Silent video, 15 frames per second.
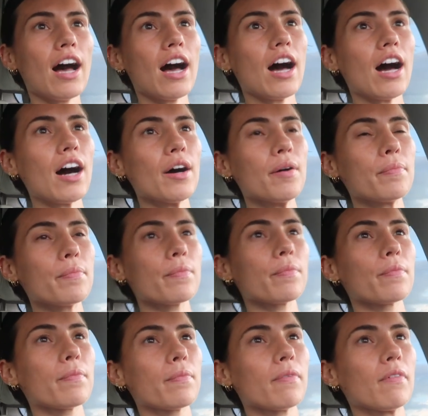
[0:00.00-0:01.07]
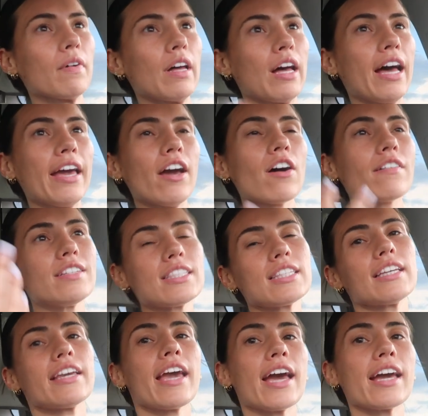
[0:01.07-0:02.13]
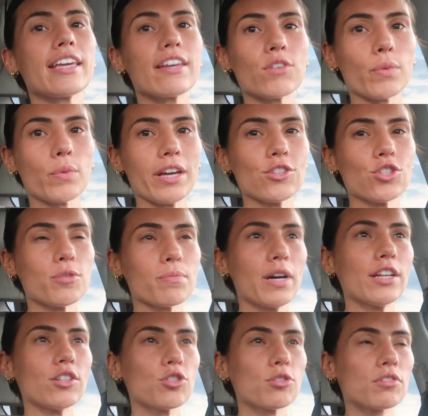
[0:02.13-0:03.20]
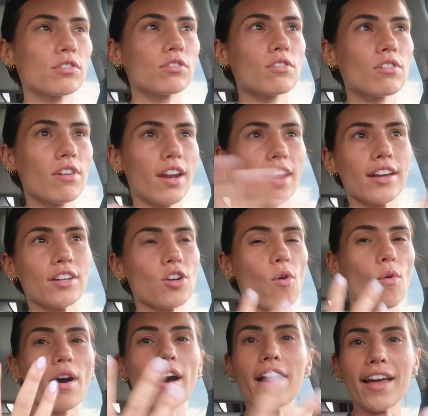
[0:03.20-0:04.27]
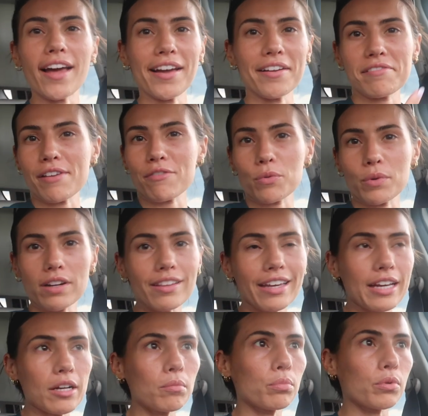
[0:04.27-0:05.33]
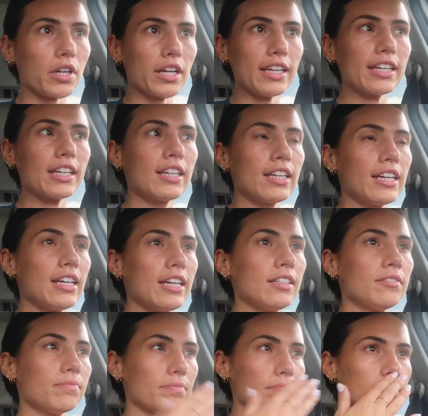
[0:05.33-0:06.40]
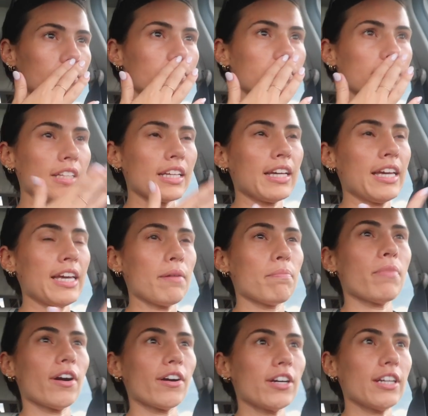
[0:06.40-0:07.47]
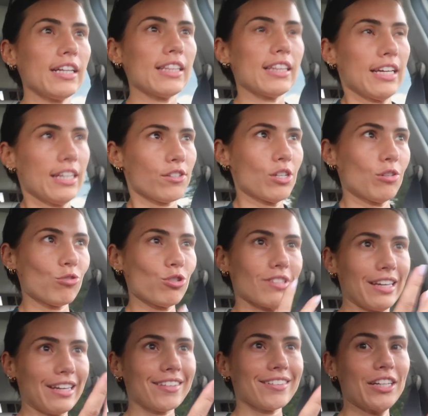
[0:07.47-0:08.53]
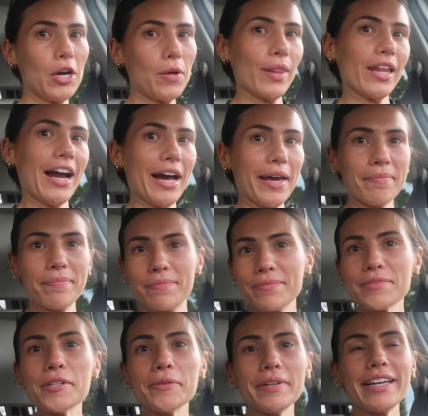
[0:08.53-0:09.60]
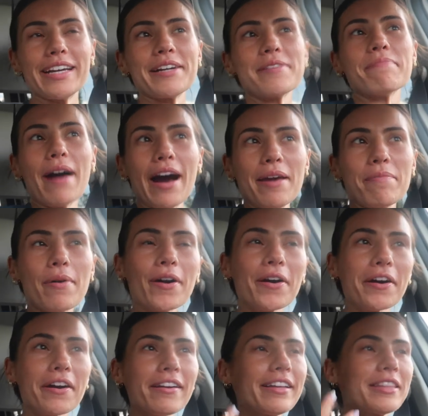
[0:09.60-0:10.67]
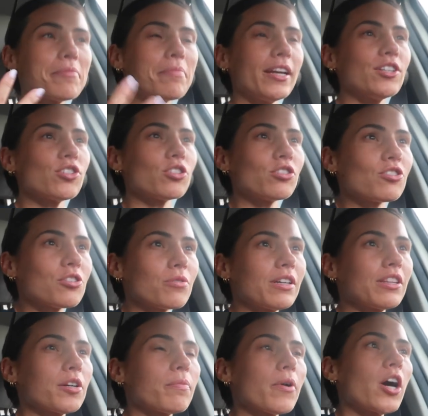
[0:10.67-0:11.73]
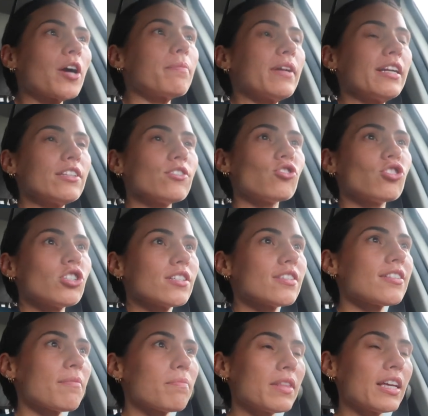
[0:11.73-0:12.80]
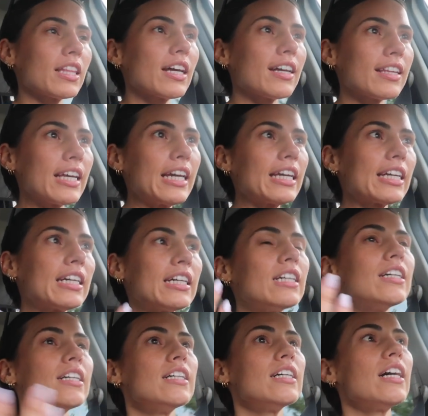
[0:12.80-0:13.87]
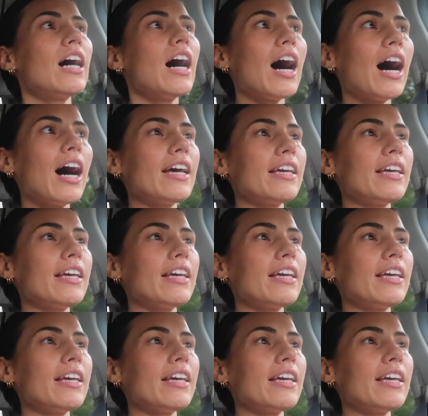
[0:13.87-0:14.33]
I obviously can't give away too much, and I never want to like break HIPAA or anything, so just like know that I'm doing my part and the patient's doing their part, but it's just something that like I